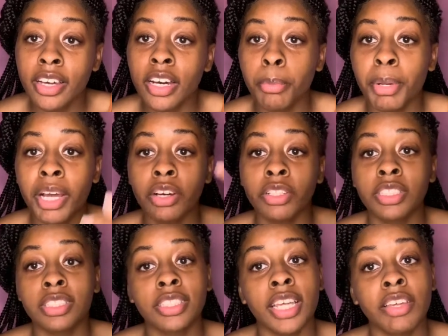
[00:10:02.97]
about
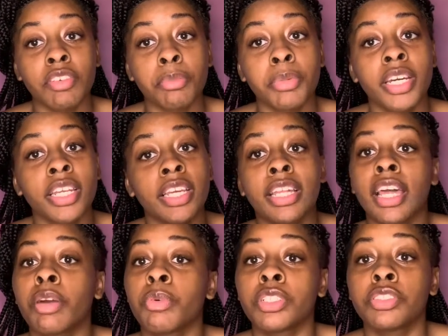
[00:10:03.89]
saving money. And
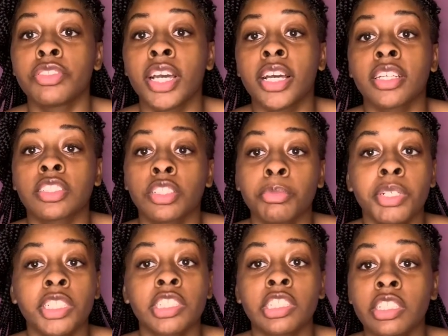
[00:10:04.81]
I wish you guys so
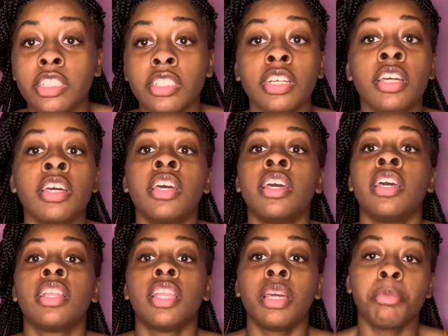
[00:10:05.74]
much luck.
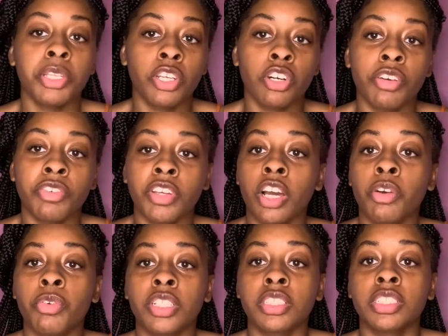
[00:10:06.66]
Let me know if y'all
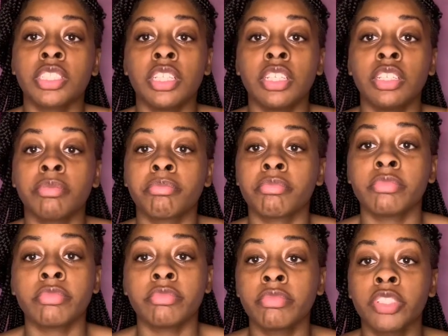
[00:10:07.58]
want to see
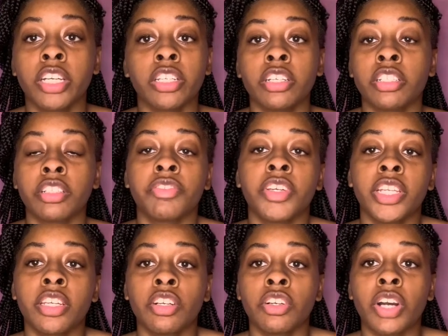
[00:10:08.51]
another
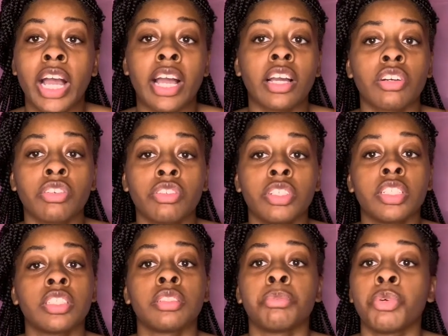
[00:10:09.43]
video. I go
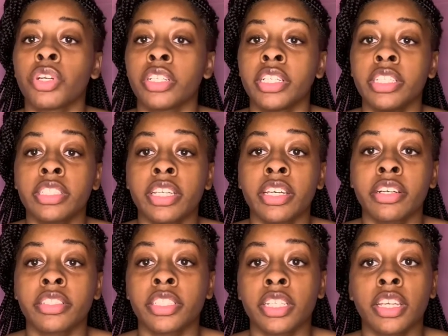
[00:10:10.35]
into more
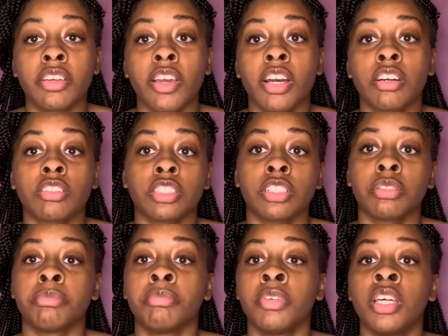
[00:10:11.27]
details and
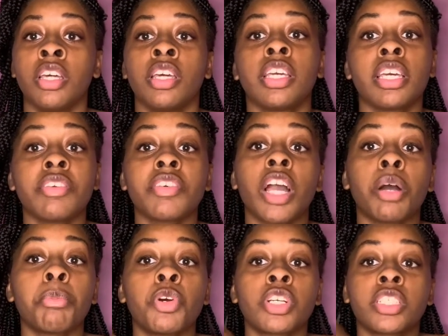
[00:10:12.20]
give y'all
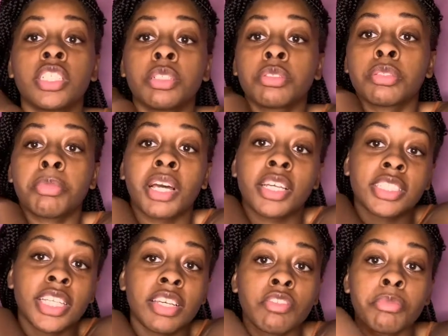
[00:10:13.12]
more tips about
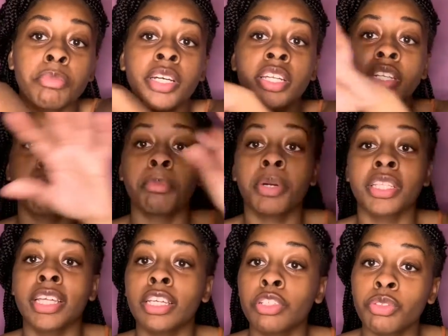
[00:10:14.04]
saving money. But
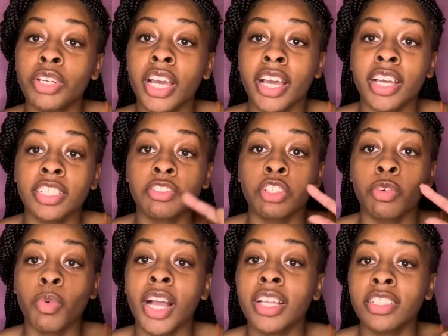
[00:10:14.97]
thank you guys for
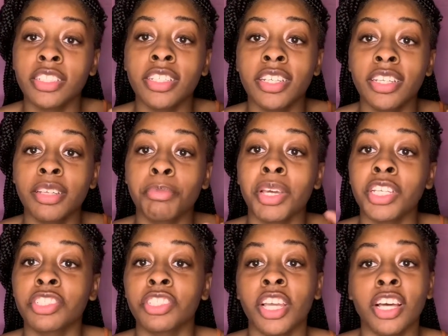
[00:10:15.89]
watching, and make
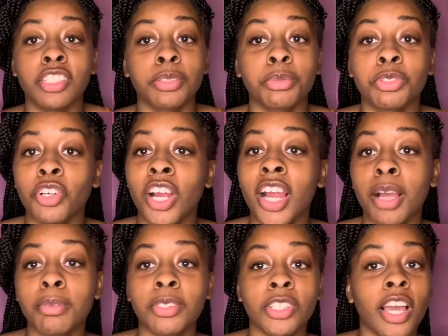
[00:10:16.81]
sure y'all
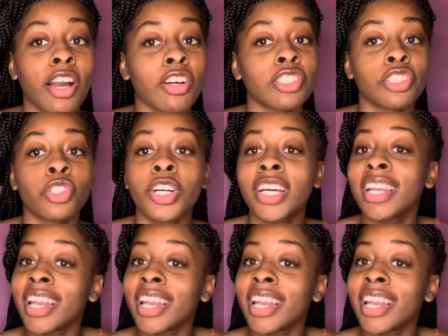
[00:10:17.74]
subscribe so y'all can join